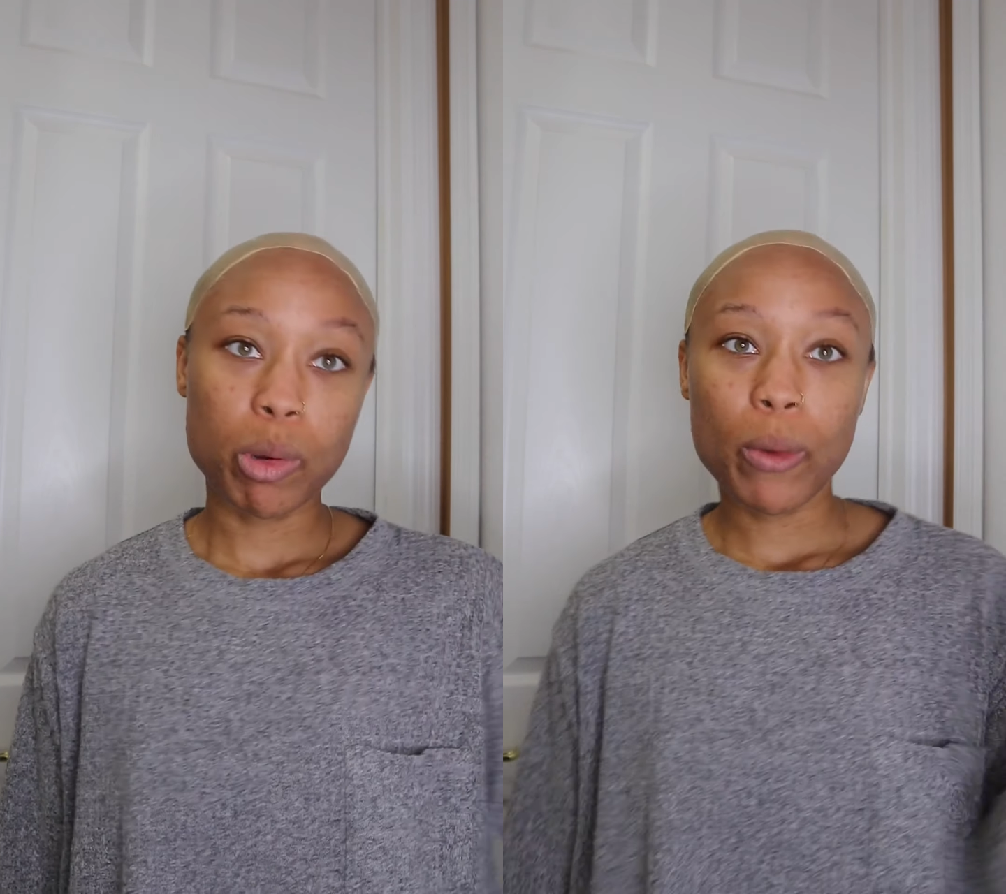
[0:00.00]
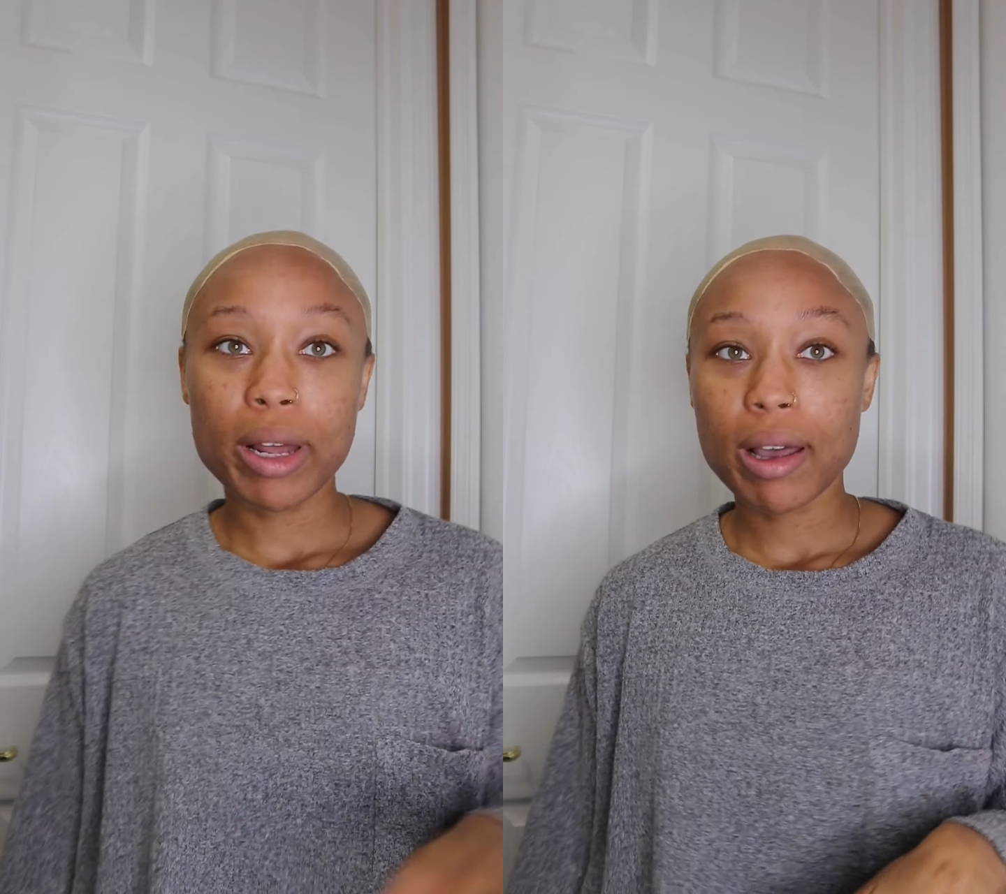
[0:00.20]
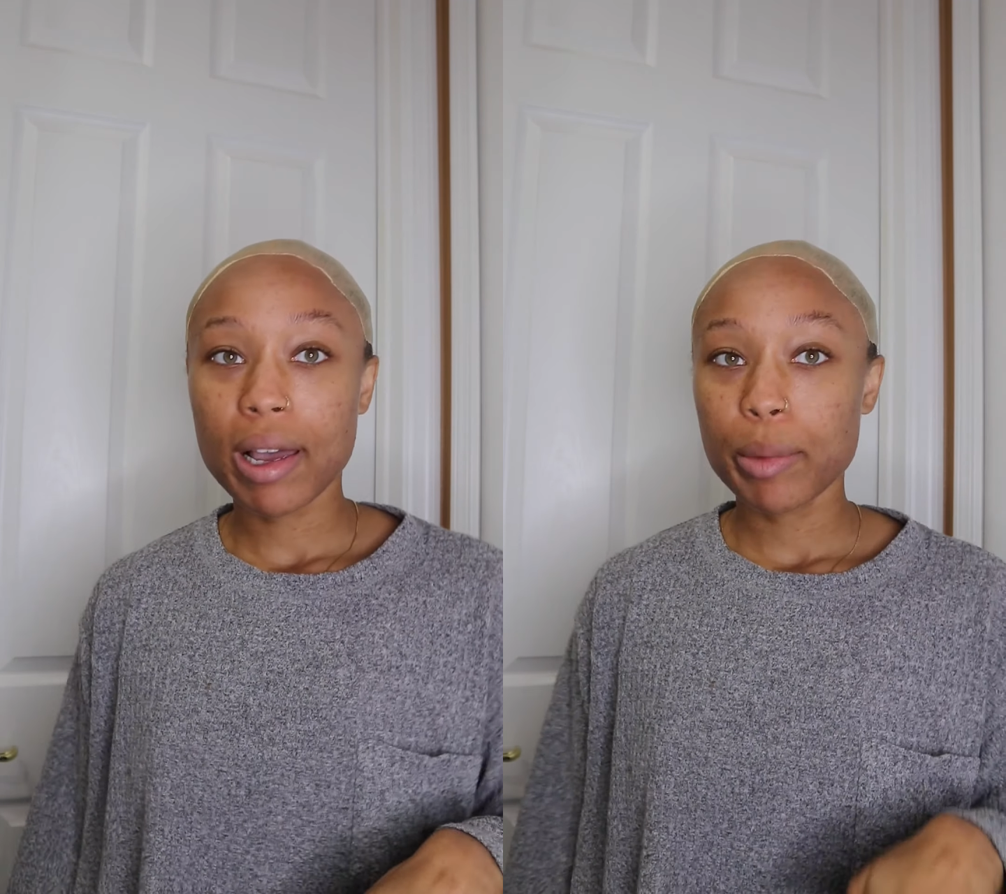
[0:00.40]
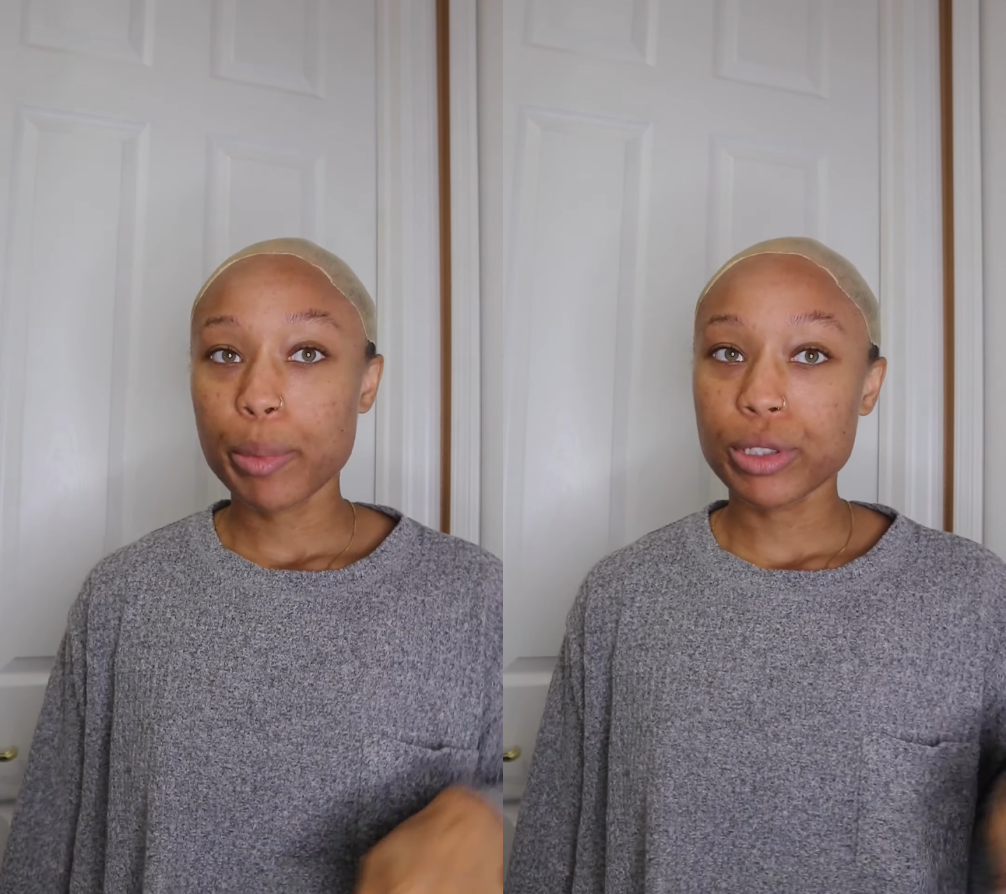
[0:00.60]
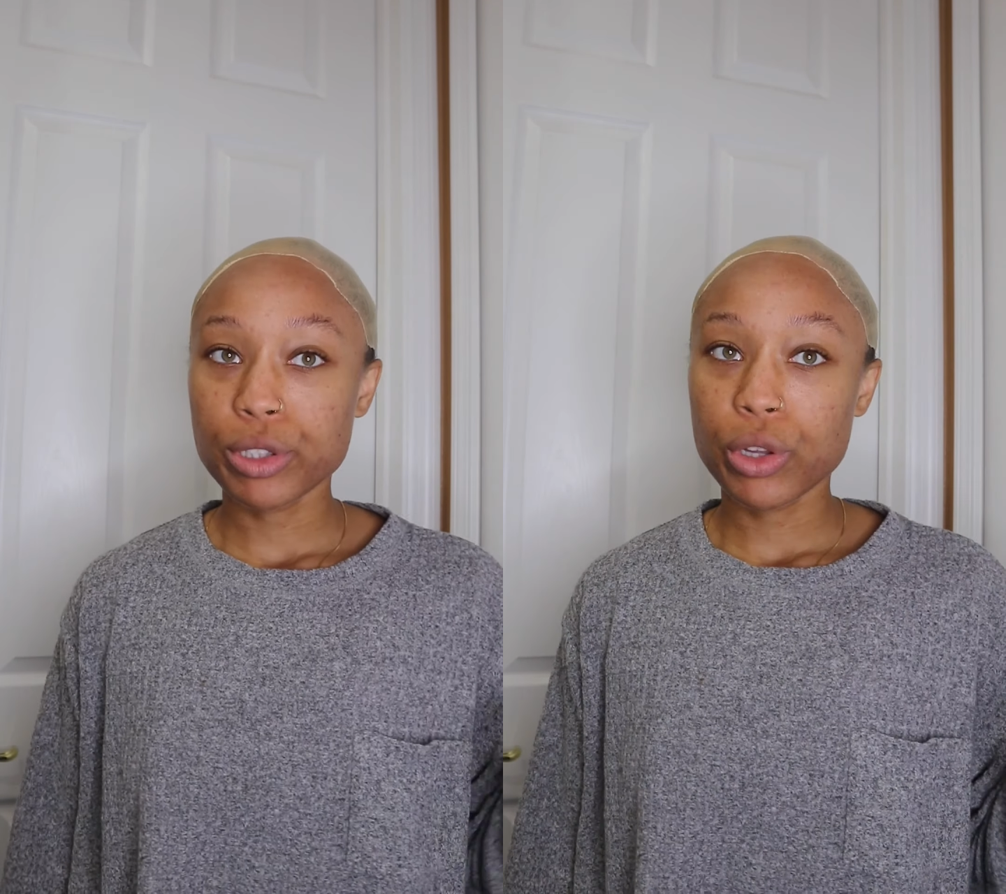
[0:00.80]
but when I
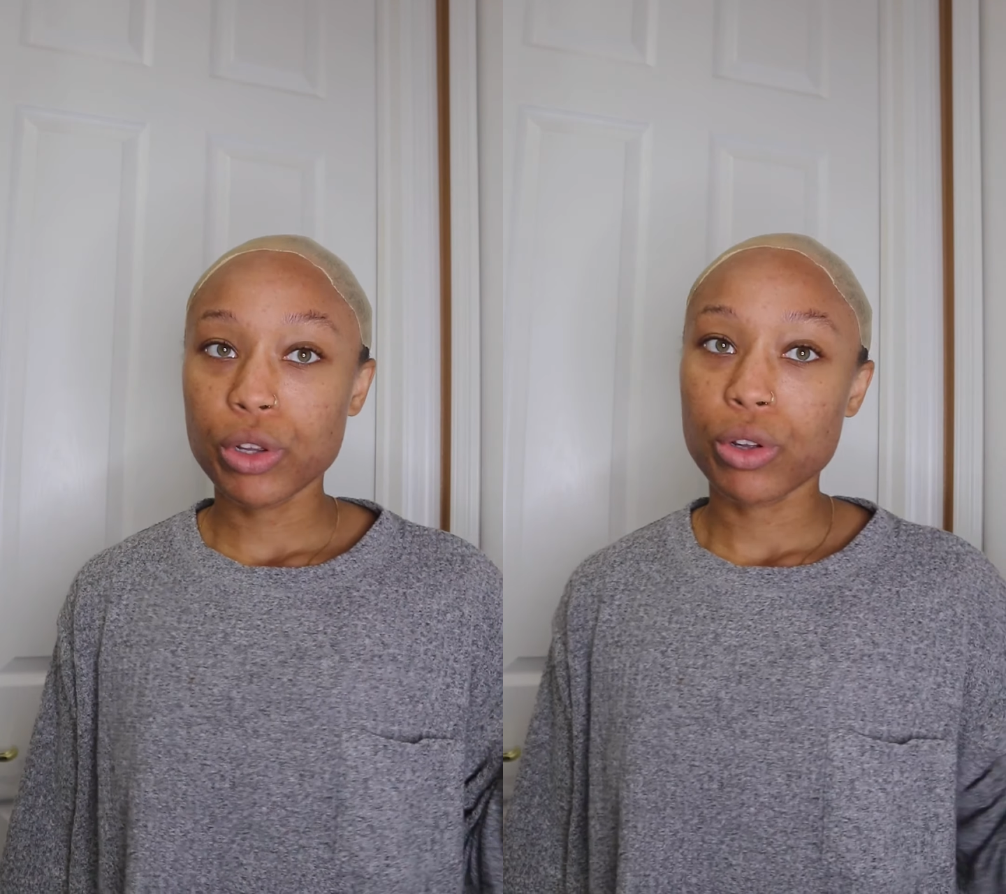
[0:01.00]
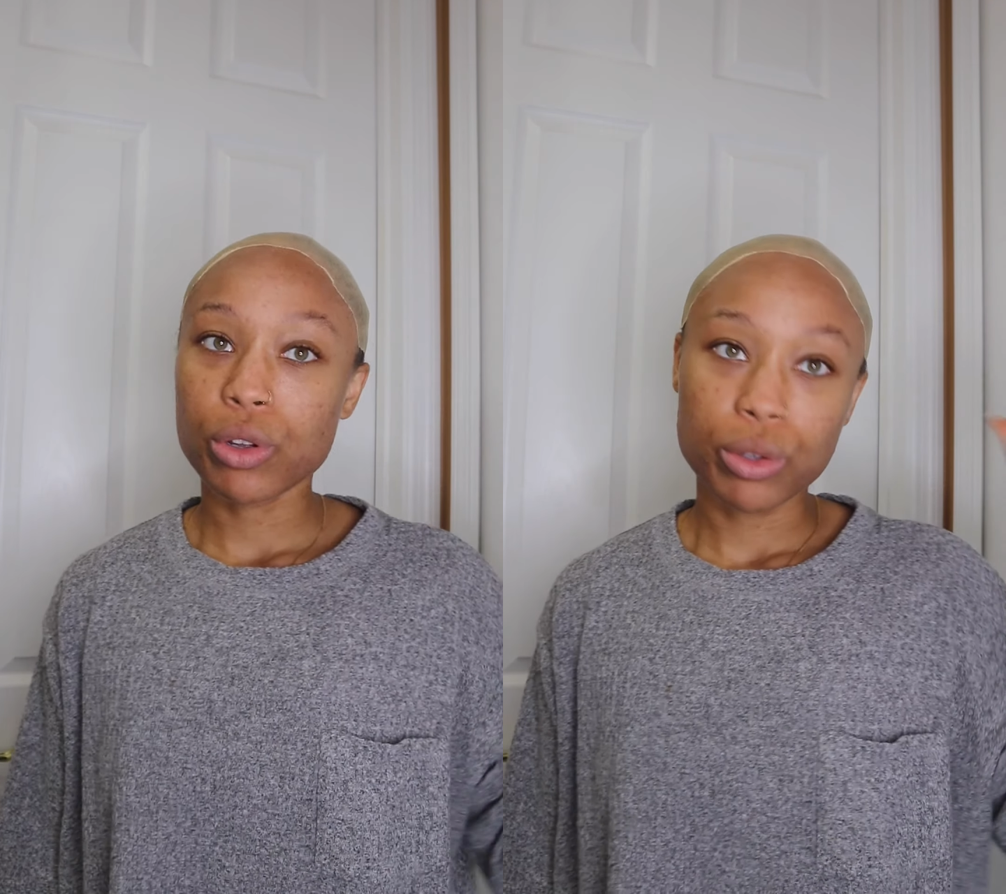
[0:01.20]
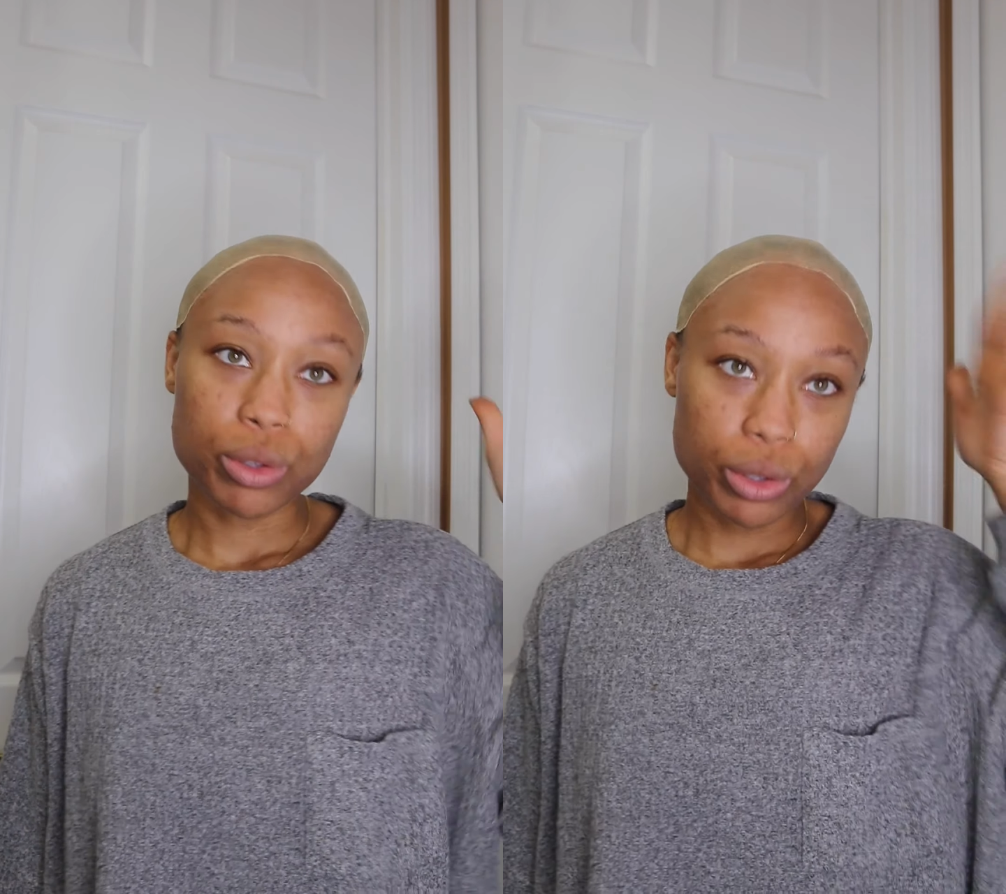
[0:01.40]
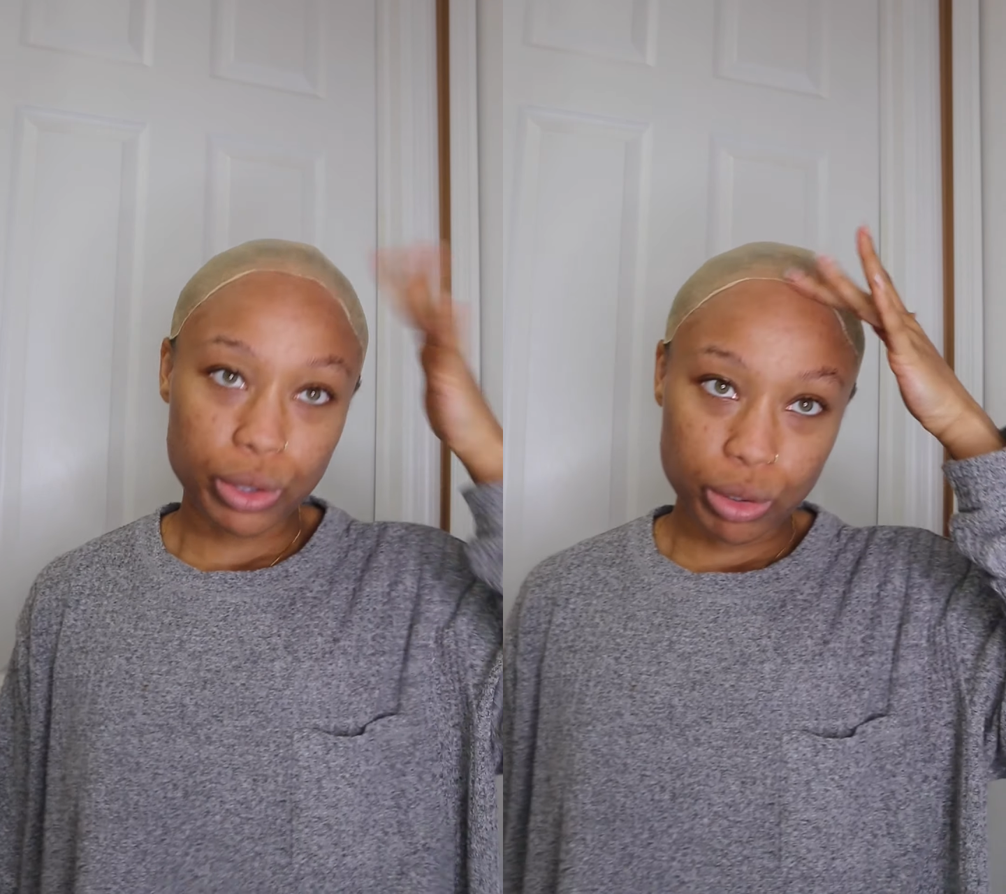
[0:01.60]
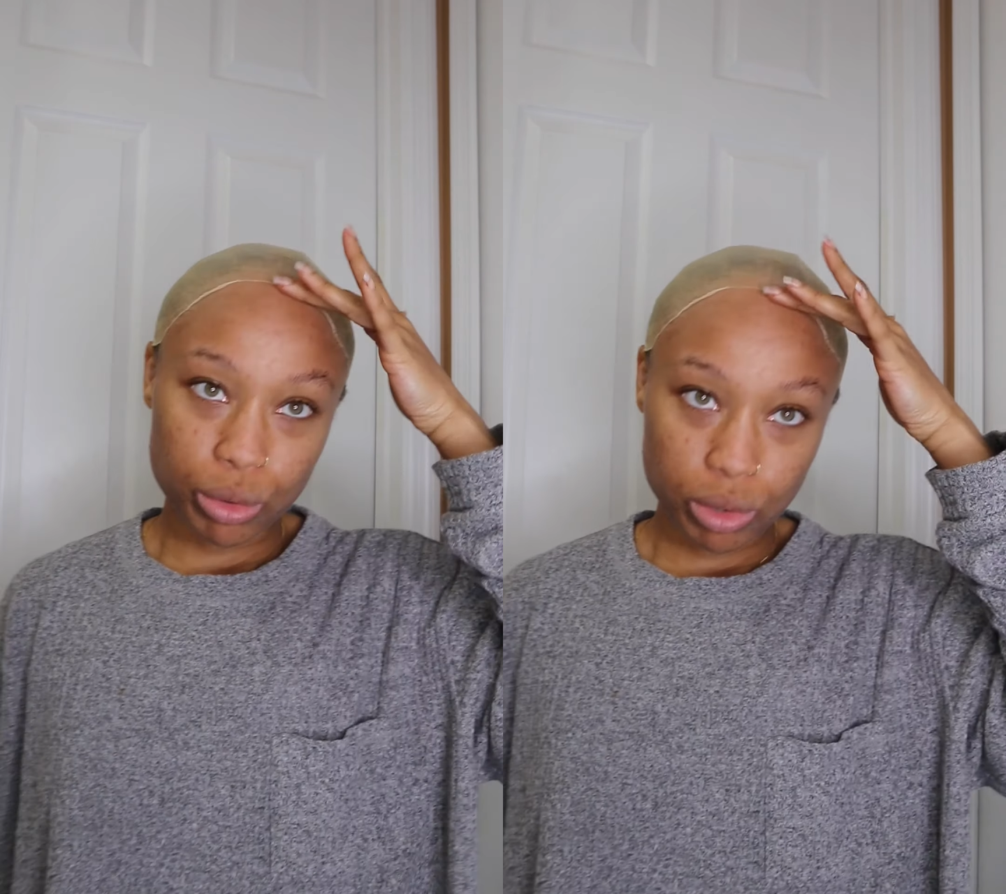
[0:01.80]
put the
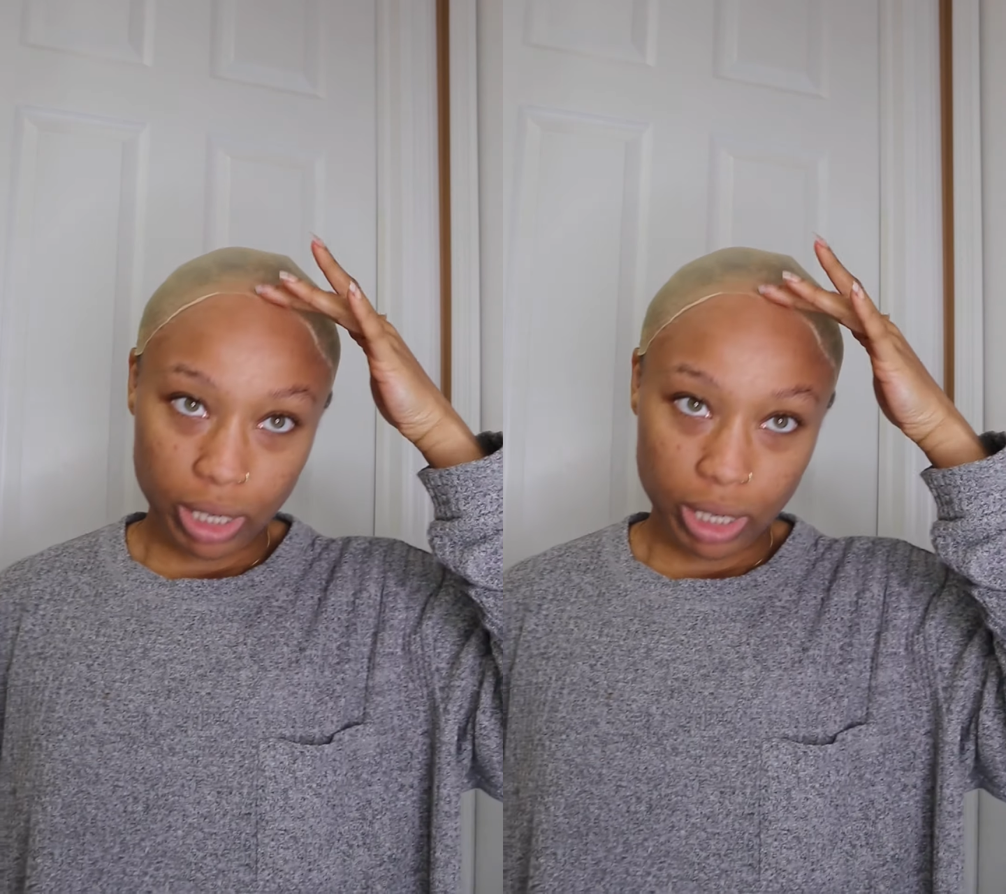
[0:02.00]
glue,